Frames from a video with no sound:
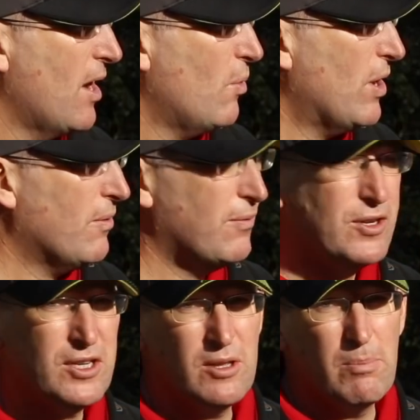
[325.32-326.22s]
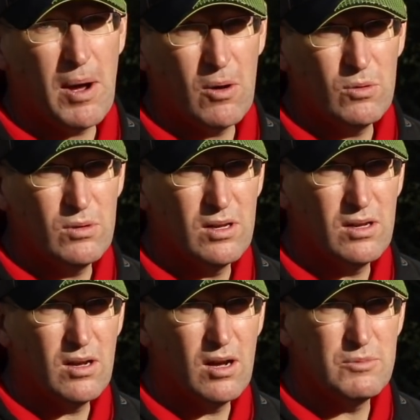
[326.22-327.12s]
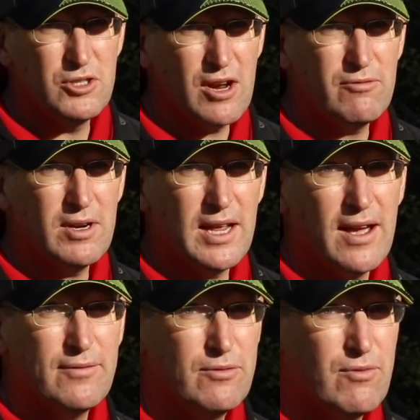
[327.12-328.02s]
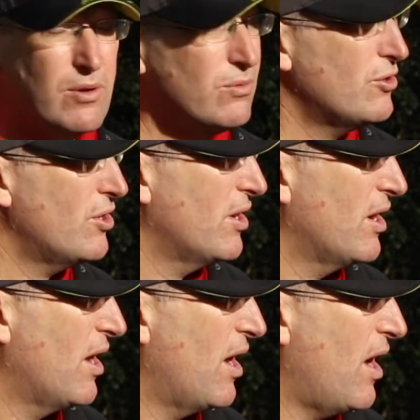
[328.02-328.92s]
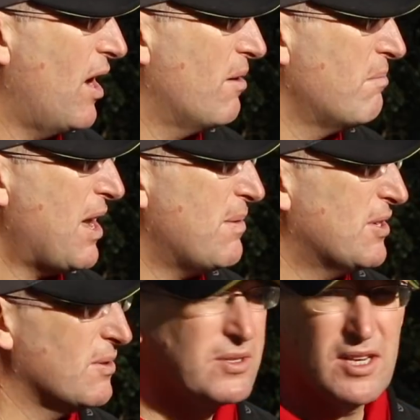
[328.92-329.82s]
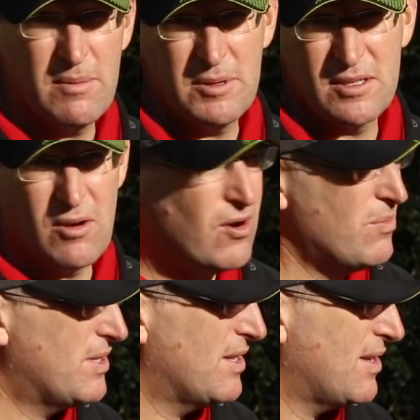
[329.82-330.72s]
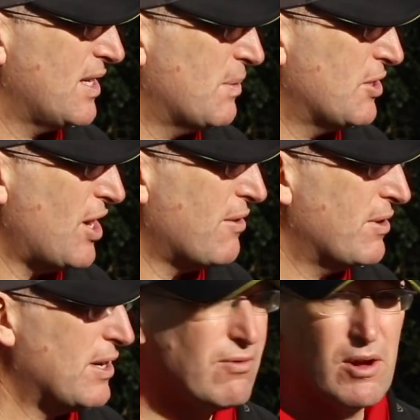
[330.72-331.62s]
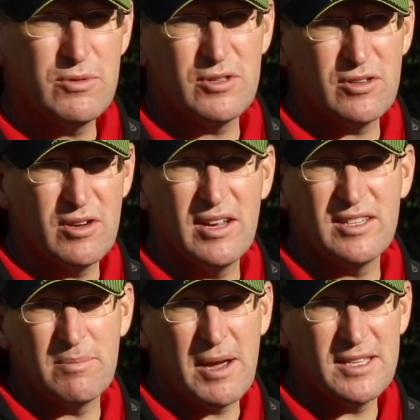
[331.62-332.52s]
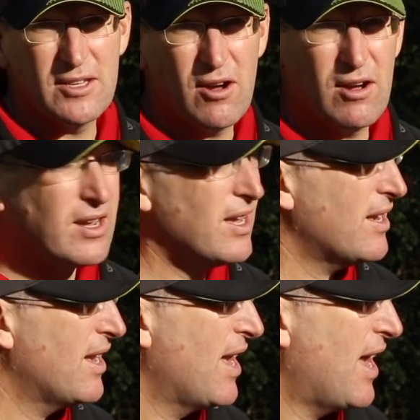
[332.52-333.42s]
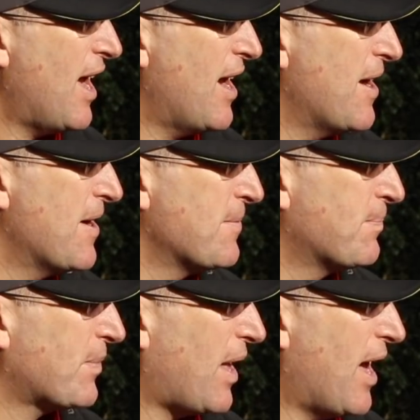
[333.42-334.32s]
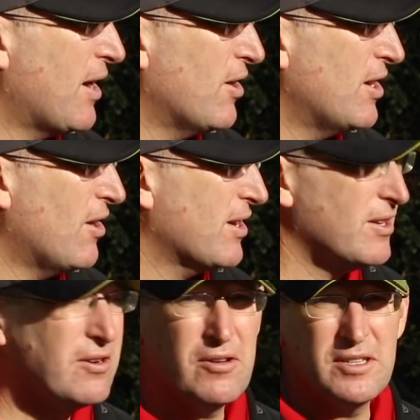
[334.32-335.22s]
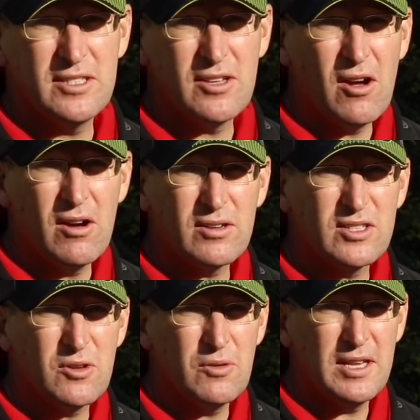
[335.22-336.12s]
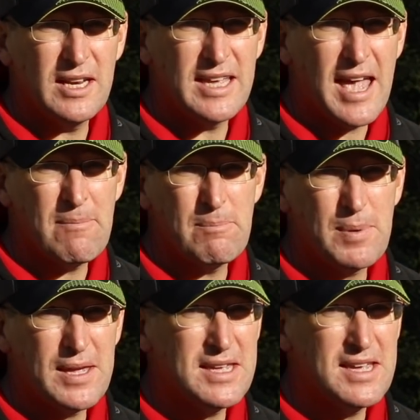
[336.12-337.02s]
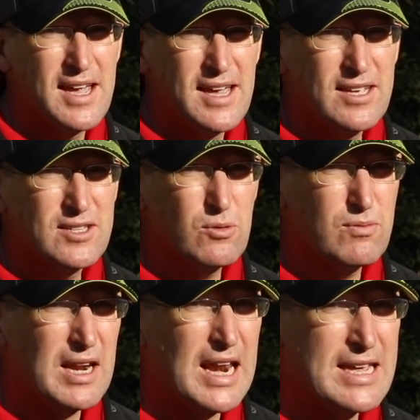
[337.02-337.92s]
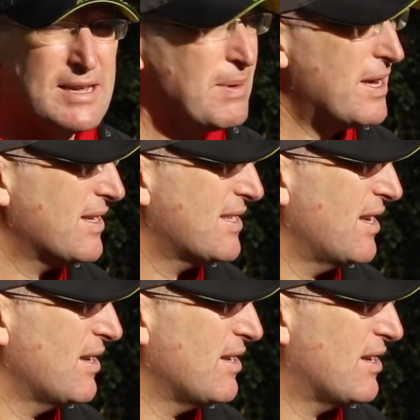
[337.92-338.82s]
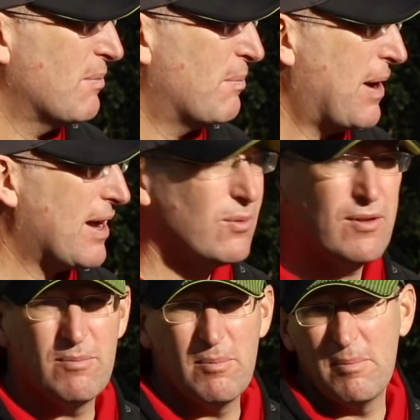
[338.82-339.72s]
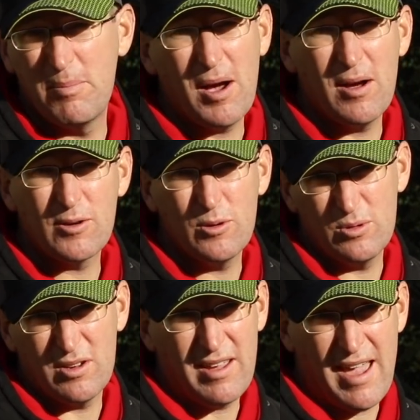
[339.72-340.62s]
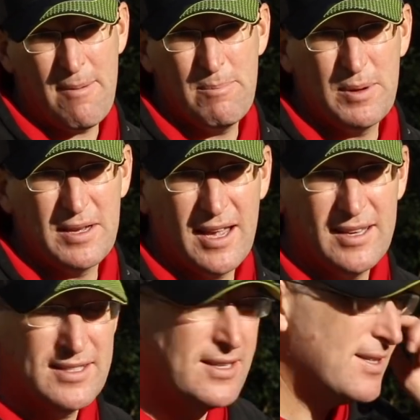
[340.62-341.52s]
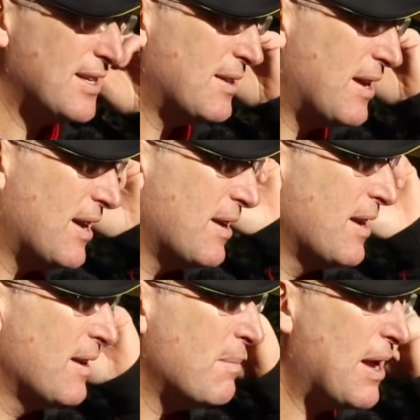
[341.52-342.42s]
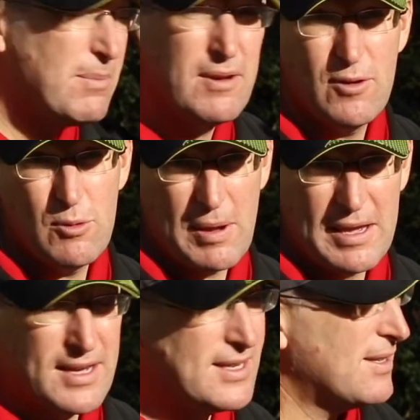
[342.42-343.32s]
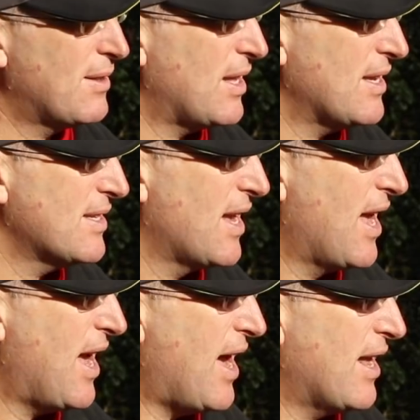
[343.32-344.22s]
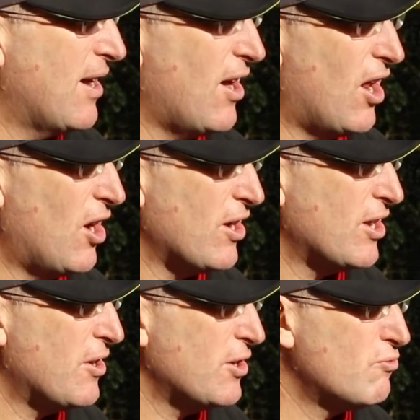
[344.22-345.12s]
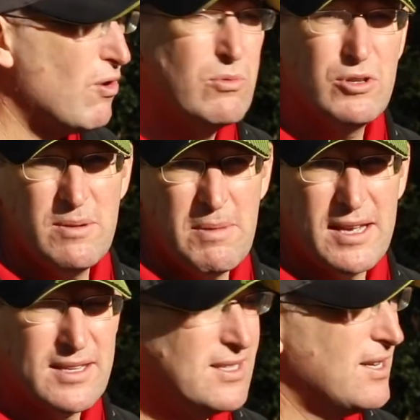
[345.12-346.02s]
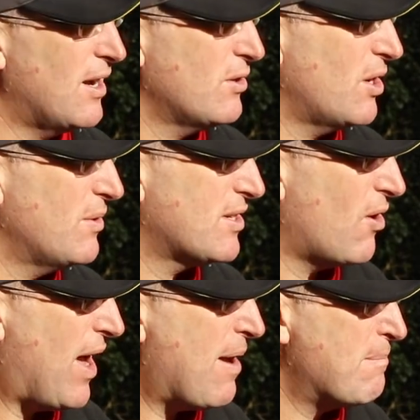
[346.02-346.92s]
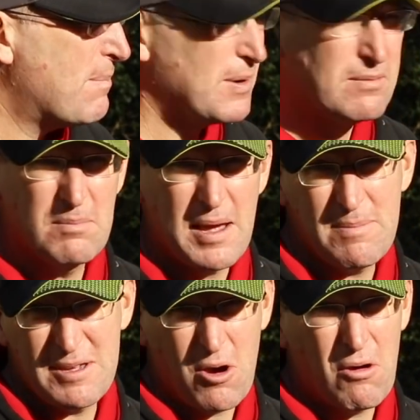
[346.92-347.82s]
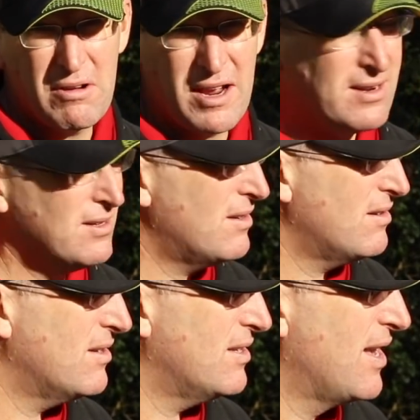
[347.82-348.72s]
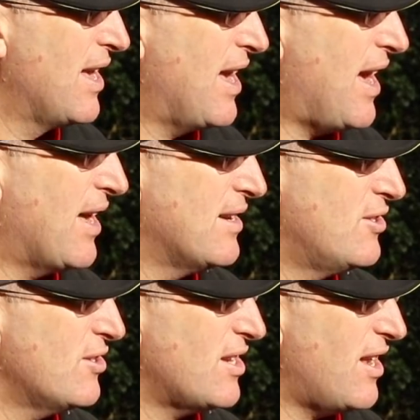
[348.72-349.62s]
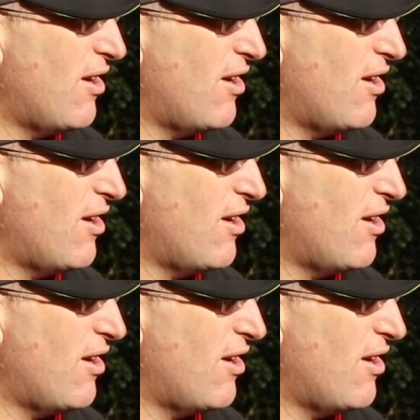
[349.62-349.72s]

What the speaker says: When I'm fishing the pole, I'm generally after roach, maybe some skimmers and hybrids and things, but generally roach is the main target. And I like a nice dark, soily, hempy, sort of claggy mix that can pack with particles like hemp and casters and maybe a few pinkies and things. And I like a nice roachy mix, you know, so it's got hemp and maybe coriander and just